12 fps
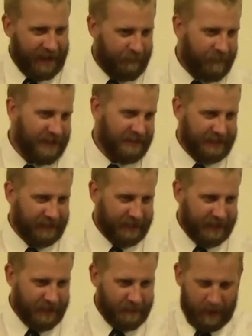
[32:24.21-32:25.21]
that
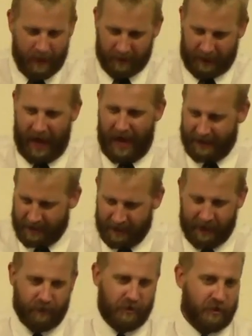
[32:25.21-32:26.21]
basically God
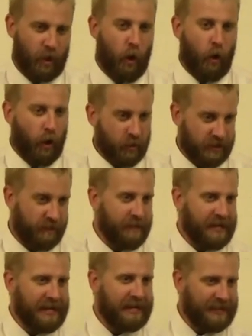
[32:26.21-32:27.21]
delivers the whole host of
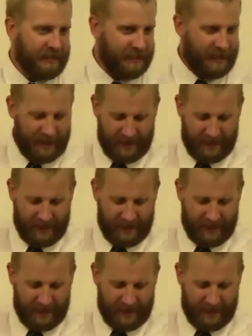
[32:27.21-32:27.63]
Midian into the,